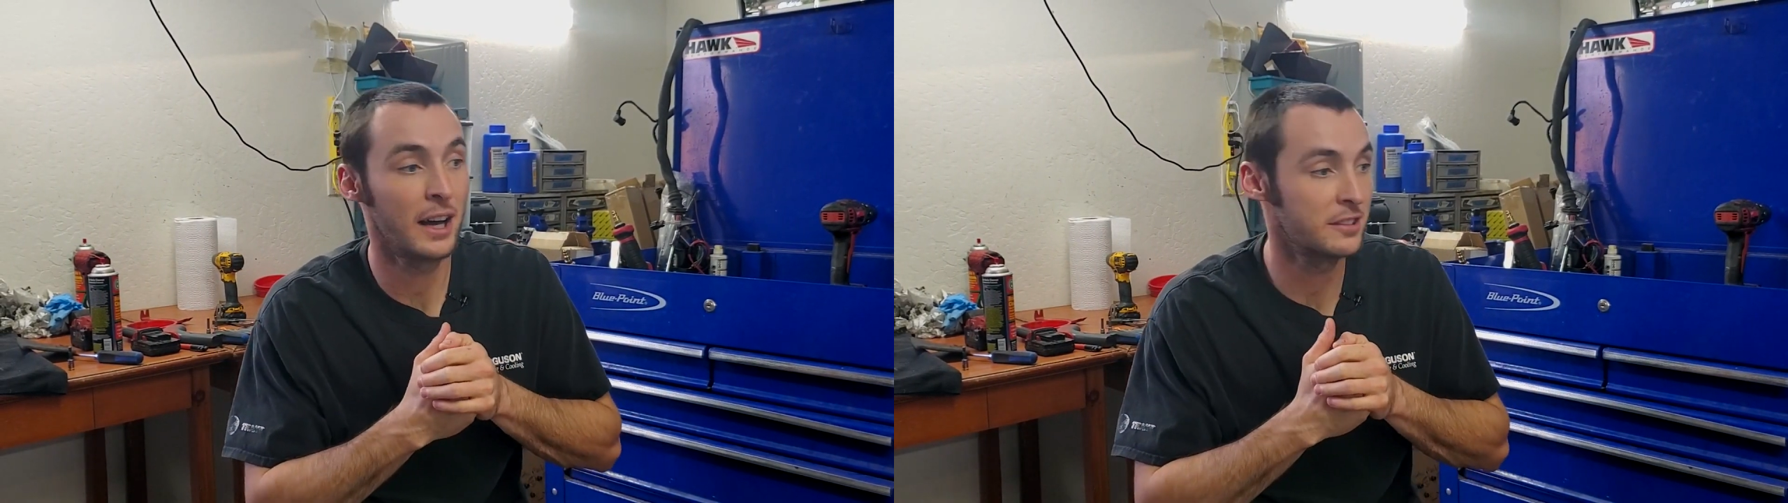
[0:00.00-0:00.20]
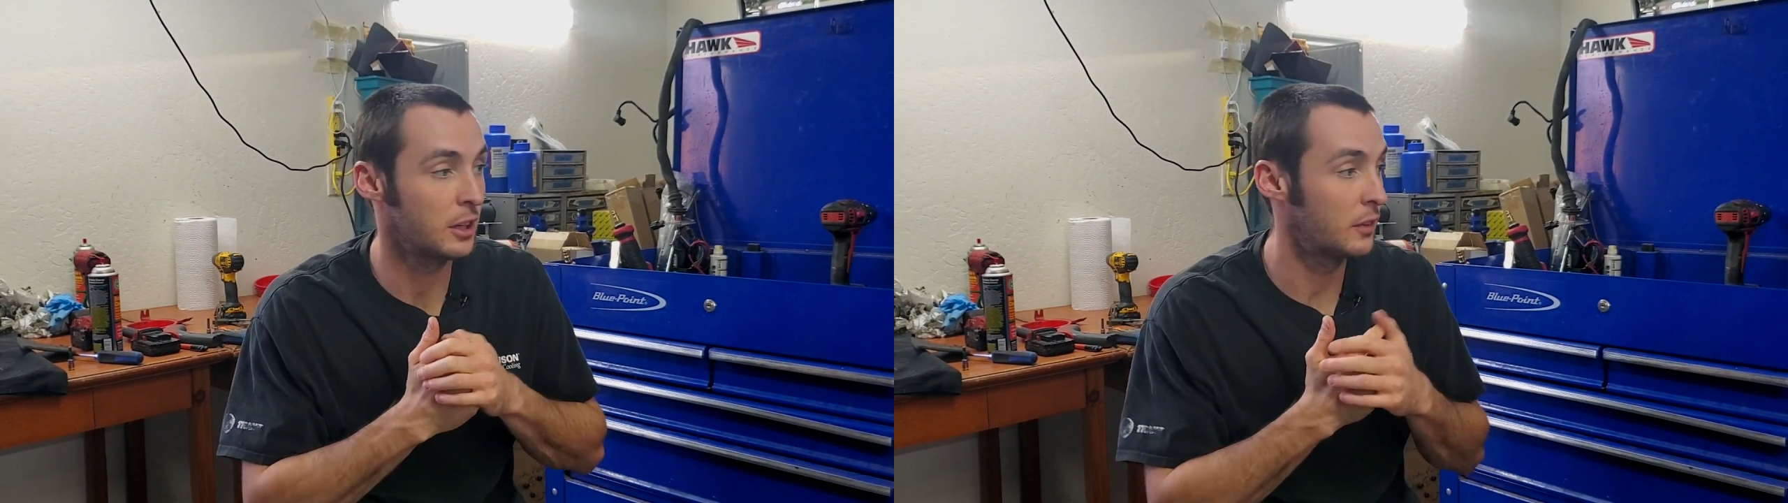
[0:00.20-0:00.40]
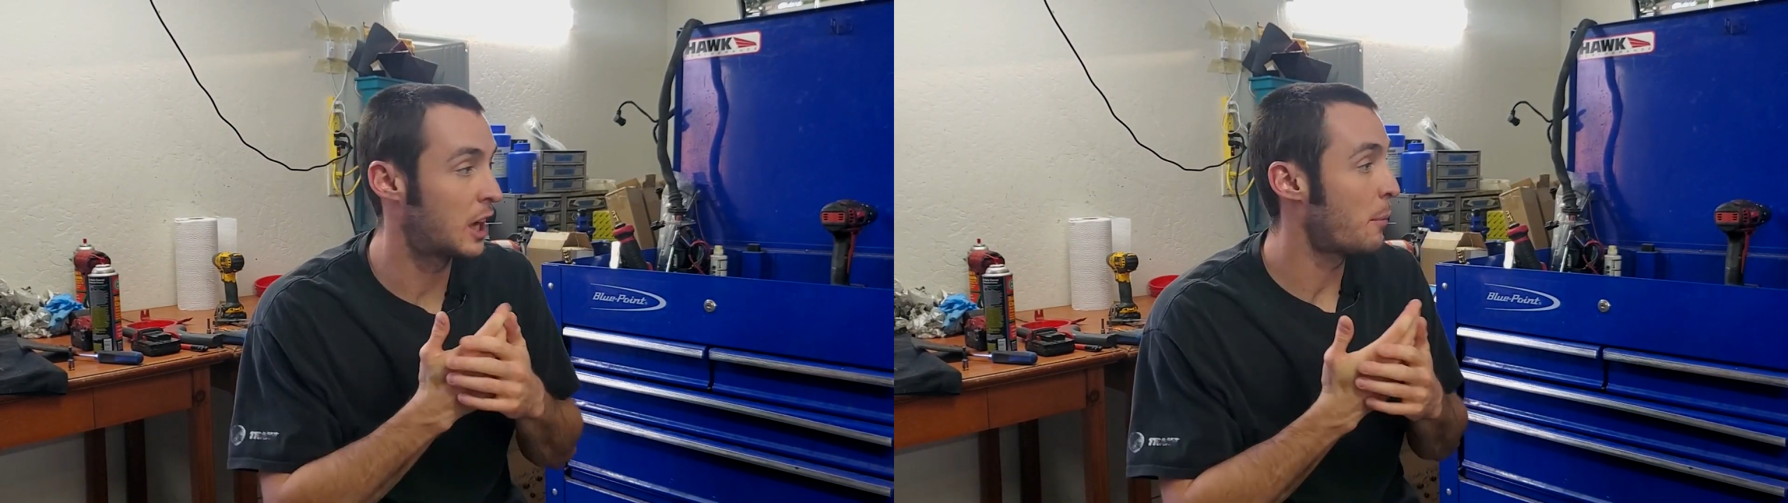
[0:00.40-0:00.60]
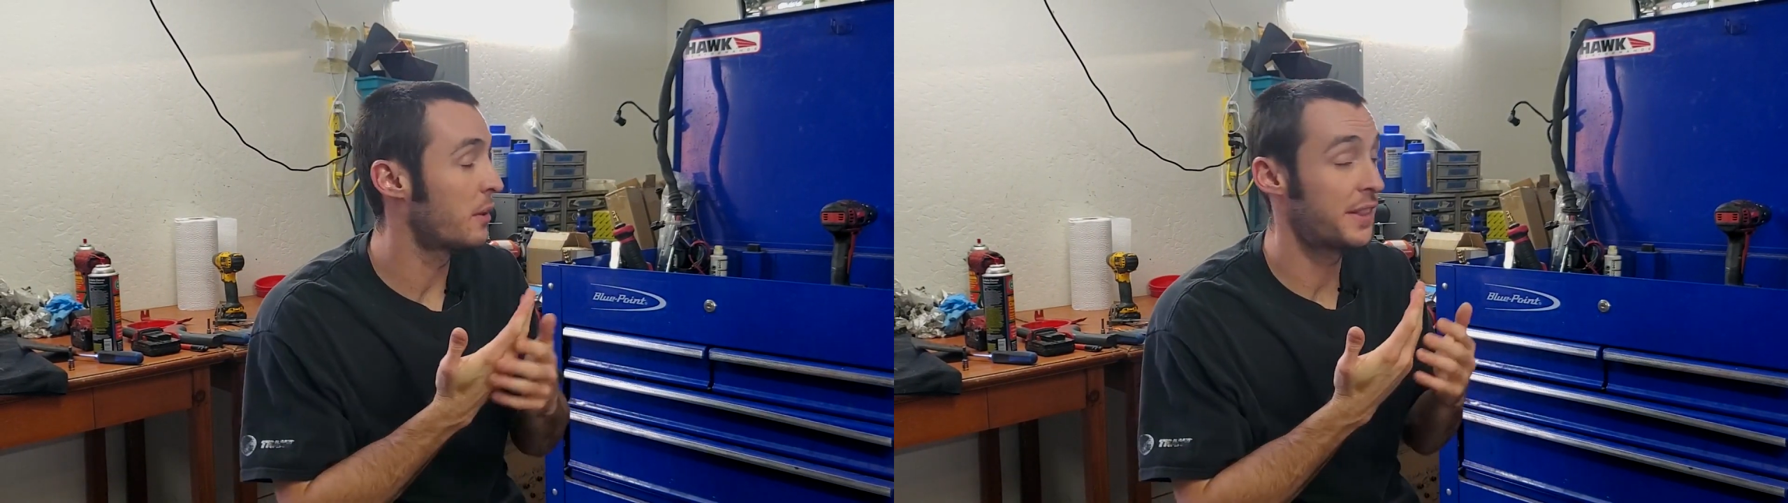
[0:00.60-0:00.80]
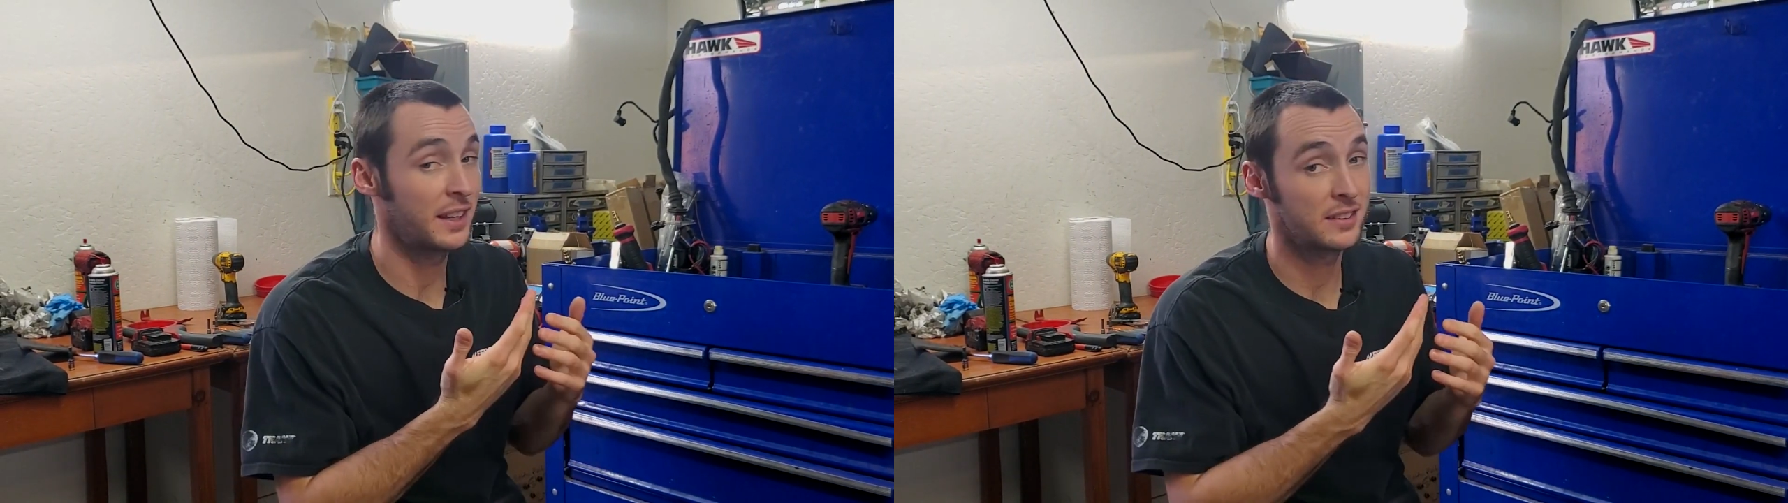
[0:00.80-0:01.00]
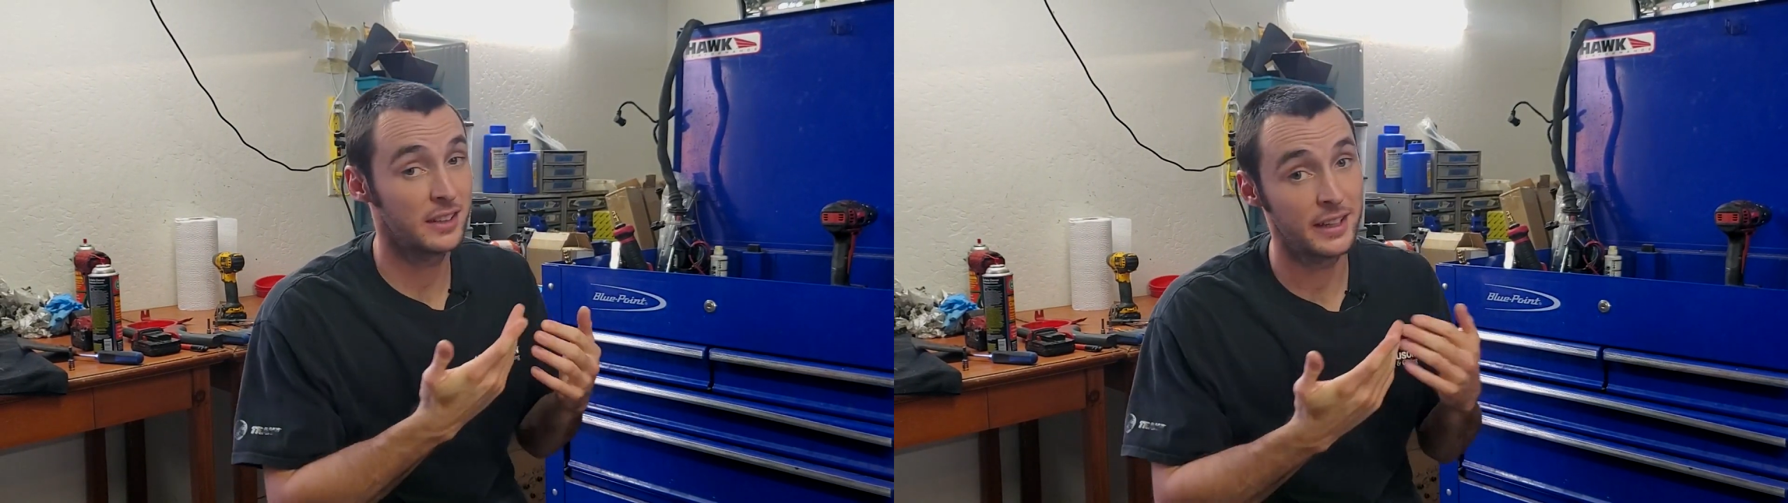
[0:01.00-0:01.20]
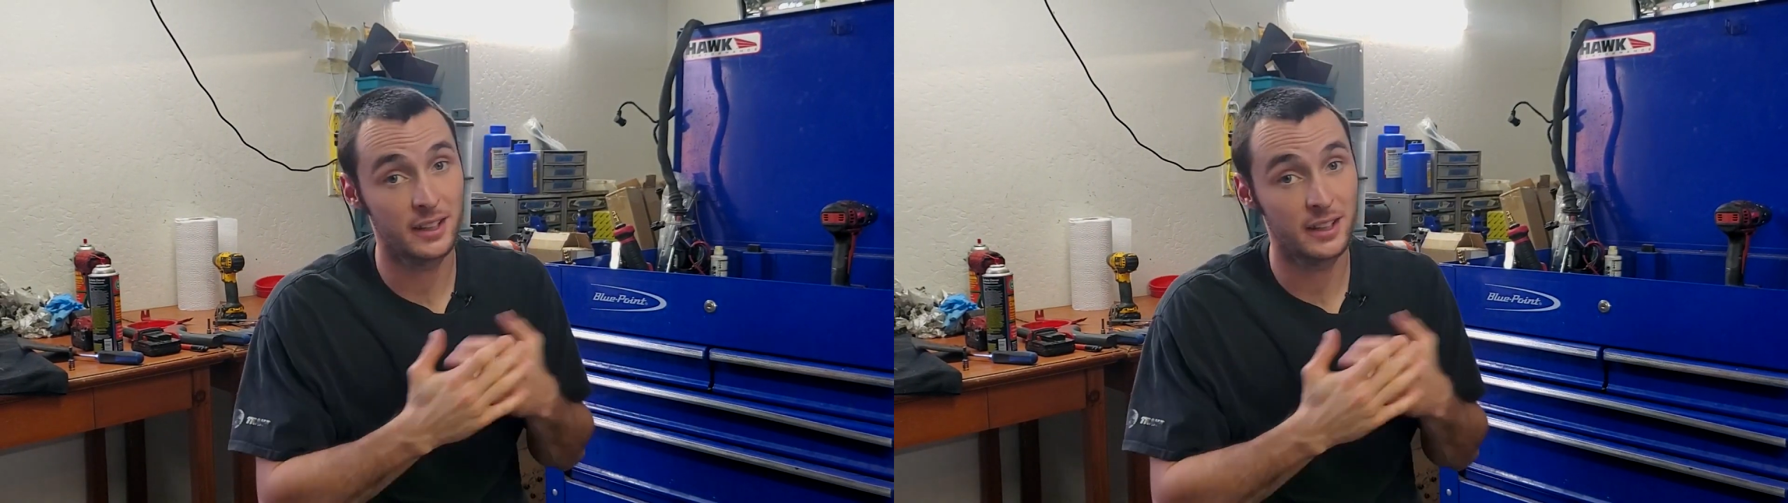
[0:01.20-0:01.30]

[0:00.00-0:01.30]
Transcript: I still have a couple of things I need to